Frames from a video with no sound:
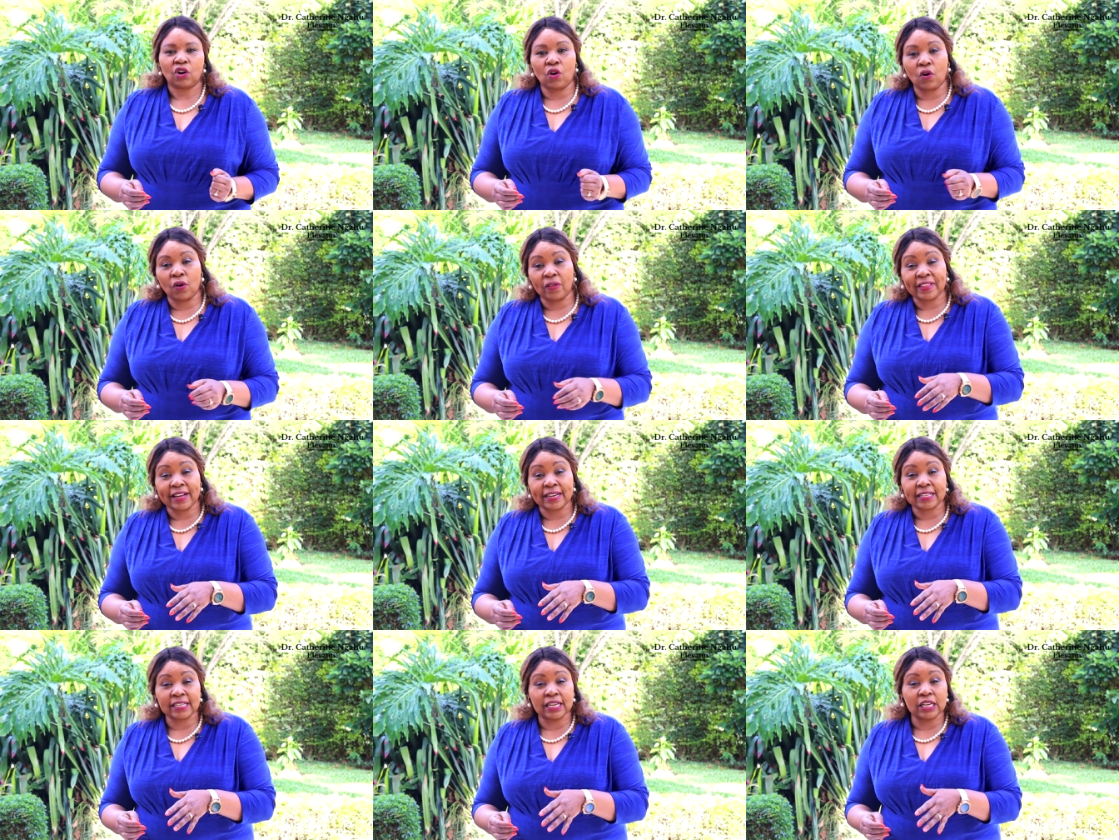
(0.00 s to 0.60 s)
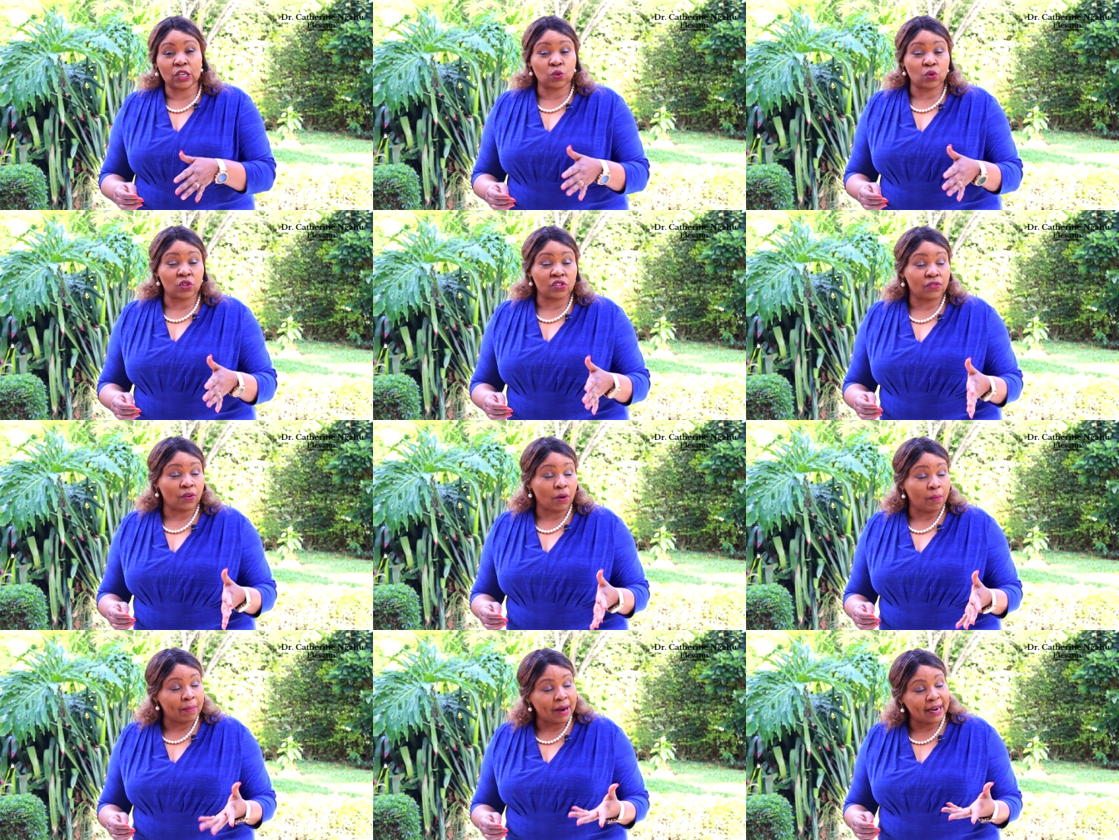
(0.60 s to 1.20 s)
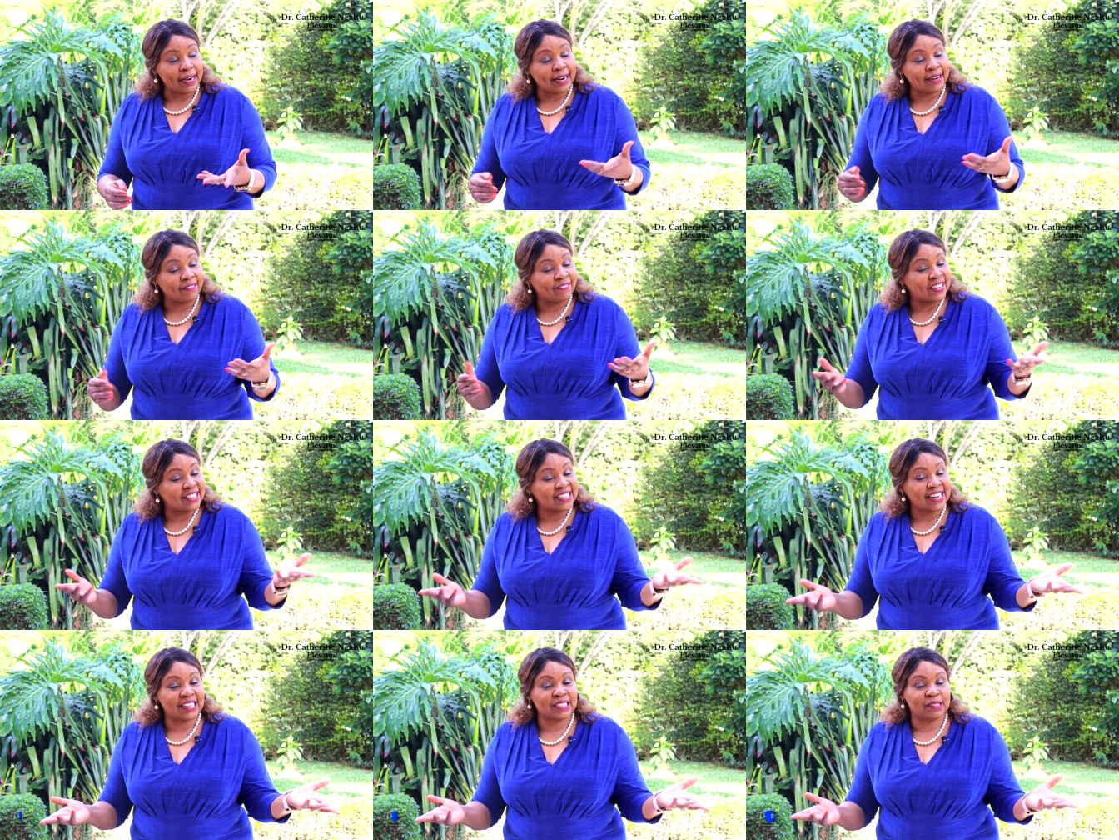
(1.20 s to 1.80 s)
or that it was from an
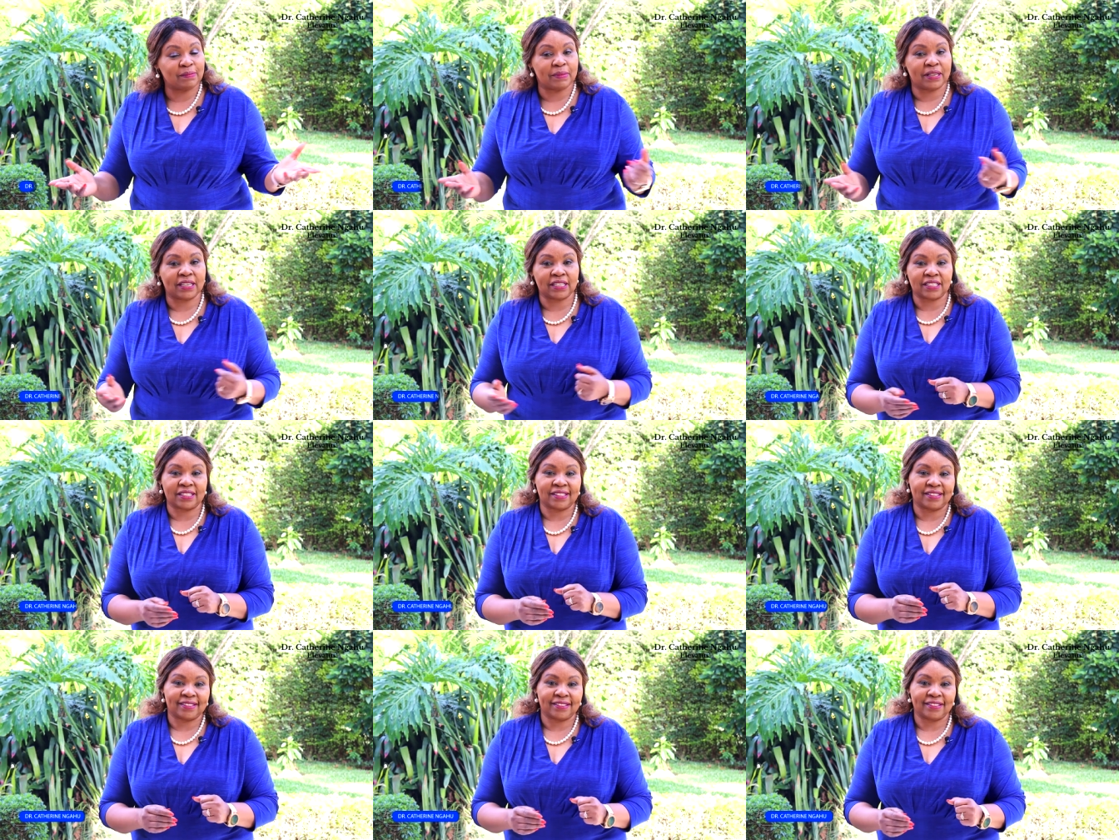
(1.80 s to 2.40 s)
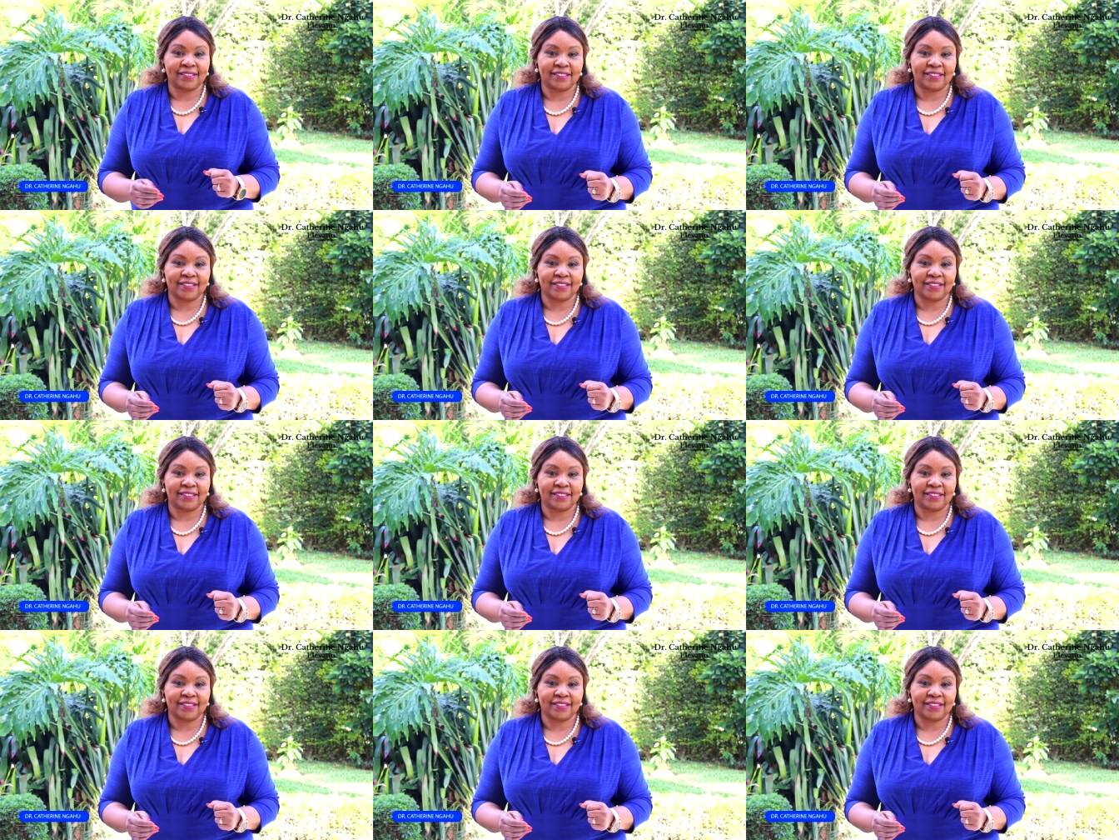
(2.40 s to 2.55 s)
advertisement.